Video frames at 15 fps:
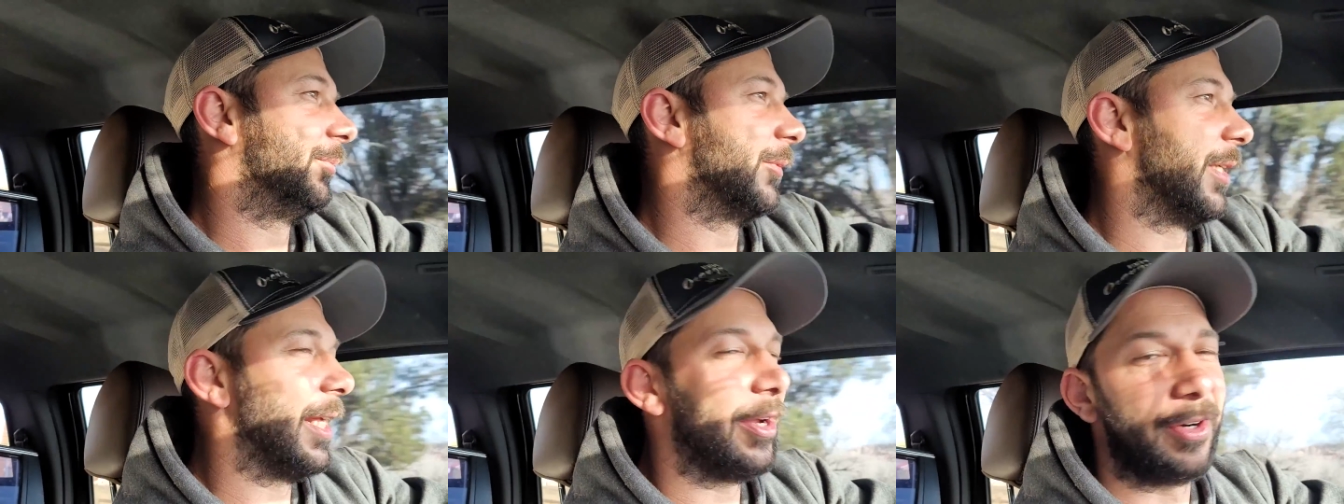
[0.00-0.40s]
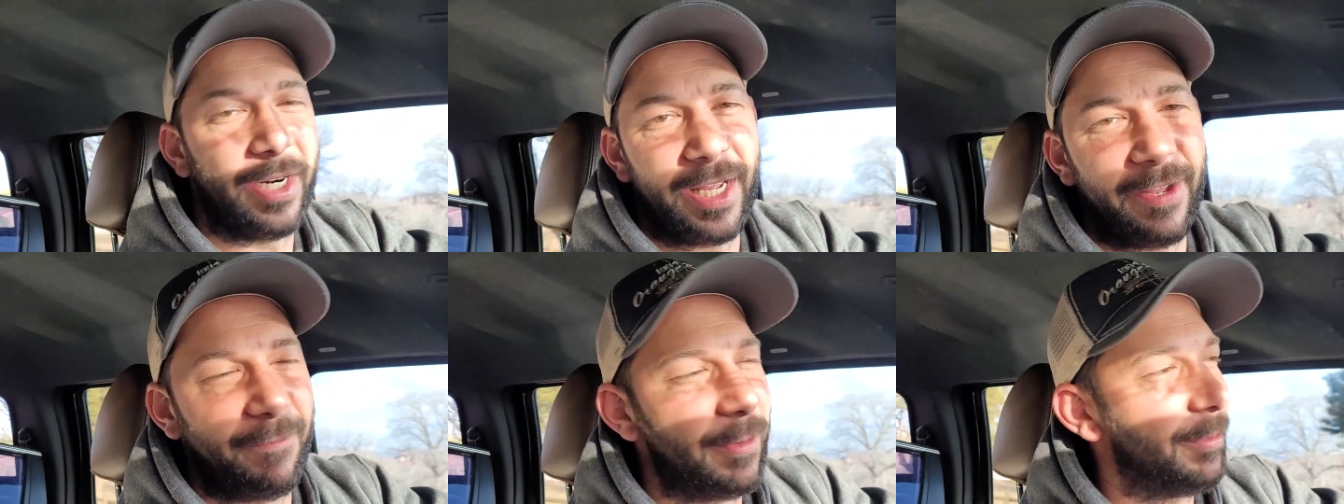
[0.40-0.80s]
an hour
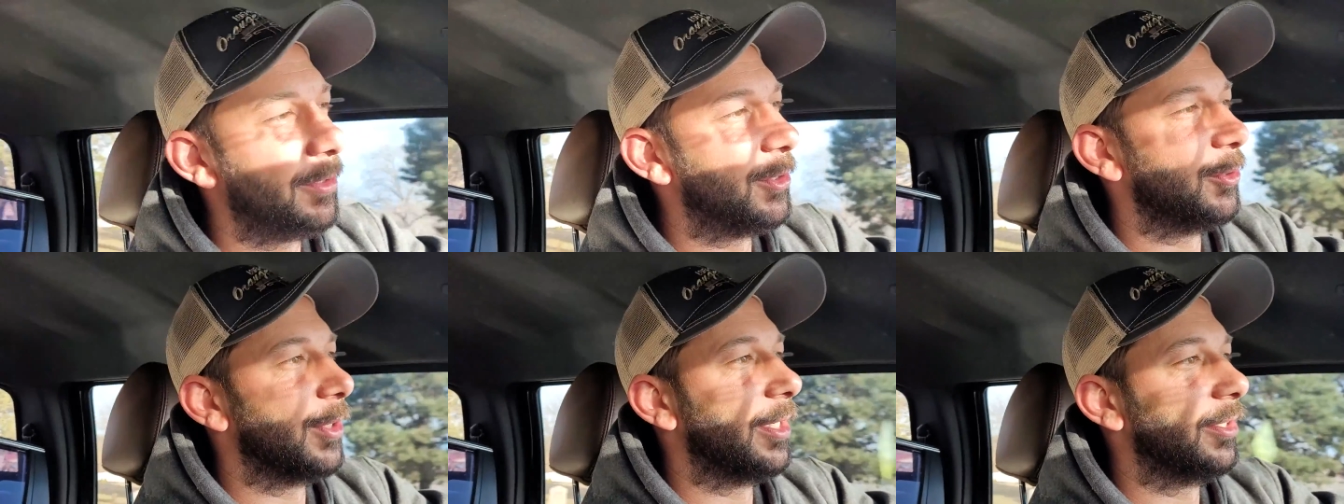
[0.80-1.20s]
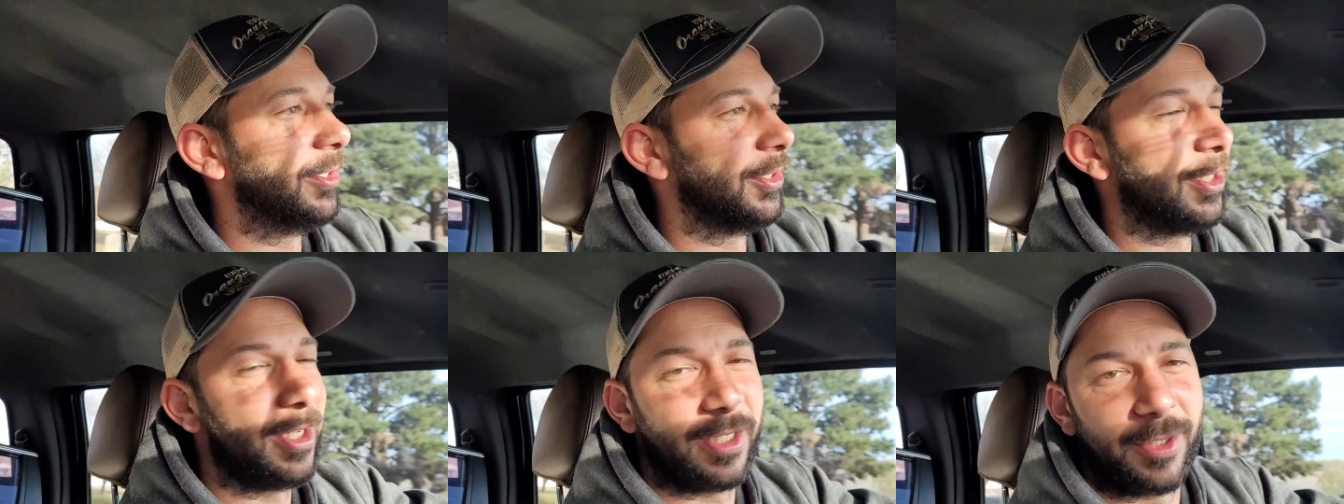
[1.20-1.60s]
and a half, maybe two
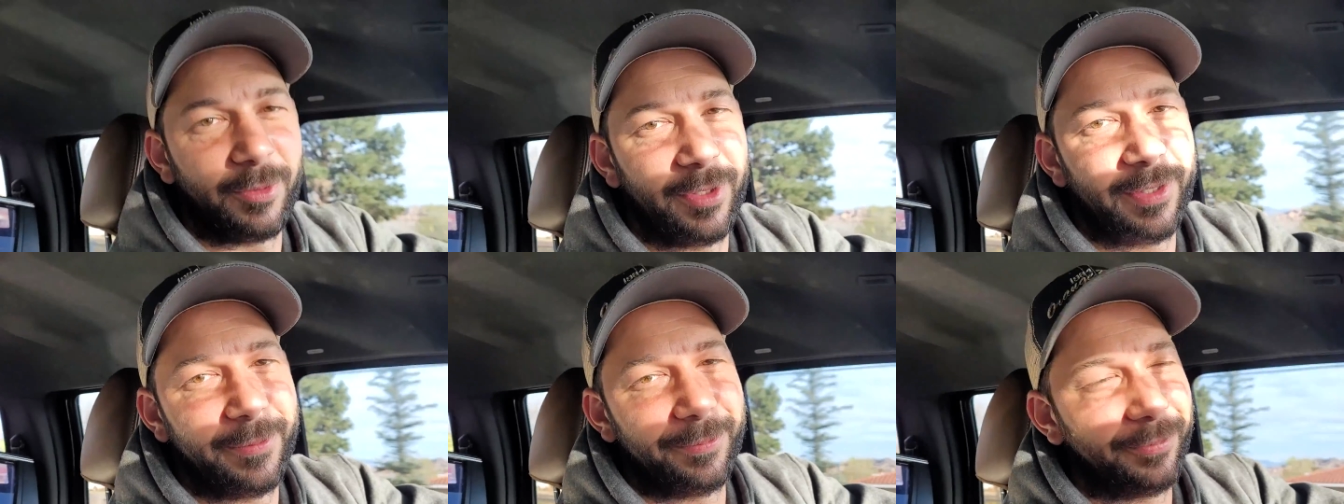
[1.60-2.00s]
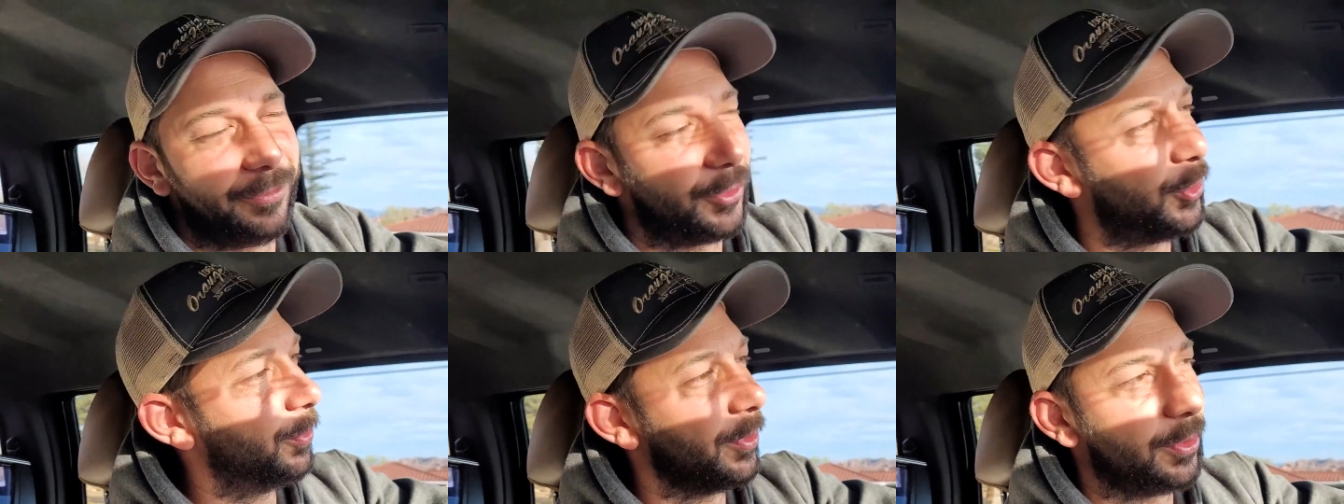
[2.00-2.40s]
hours talking with
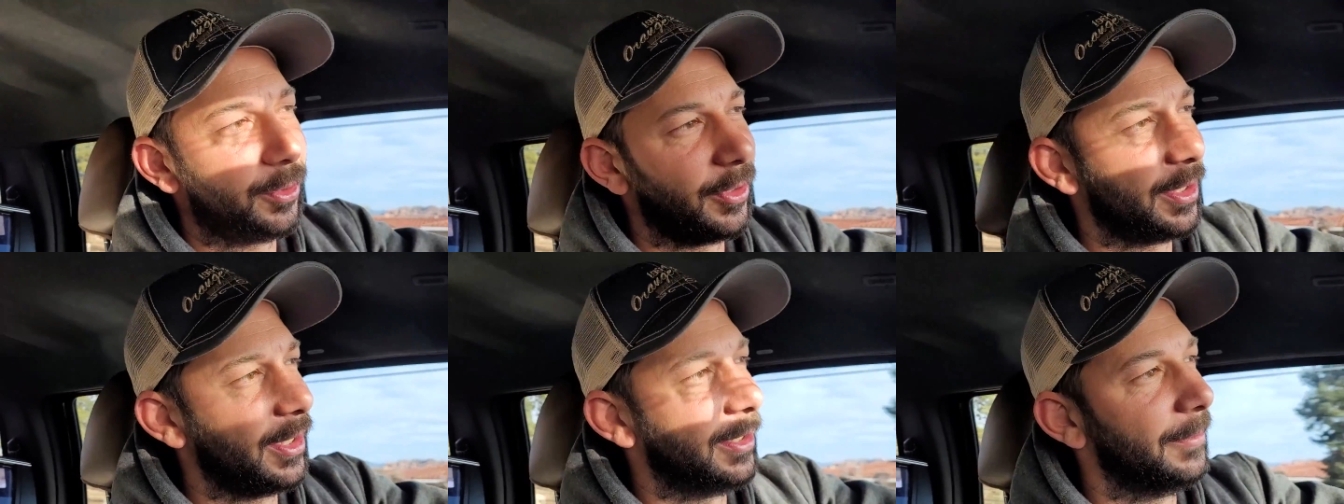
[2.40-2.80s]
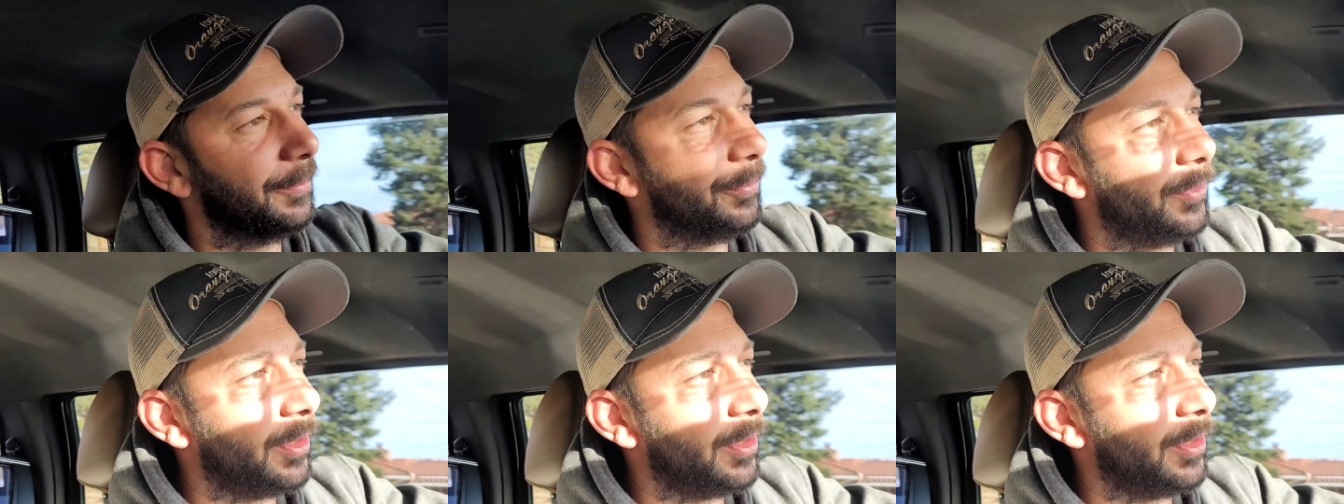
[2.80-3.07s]
him. Super cool kid.